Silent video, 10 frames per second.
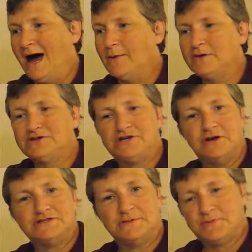I want to
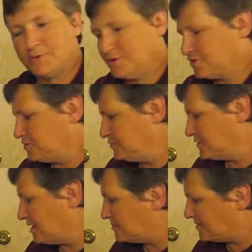share something with you
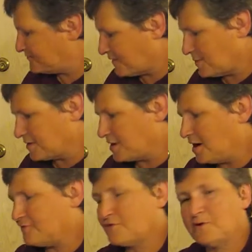that my family
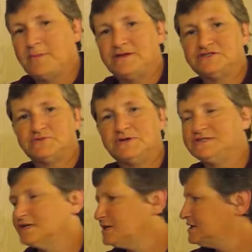got for me just
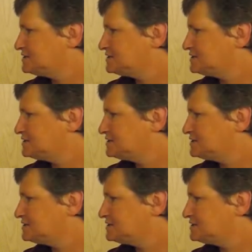recently.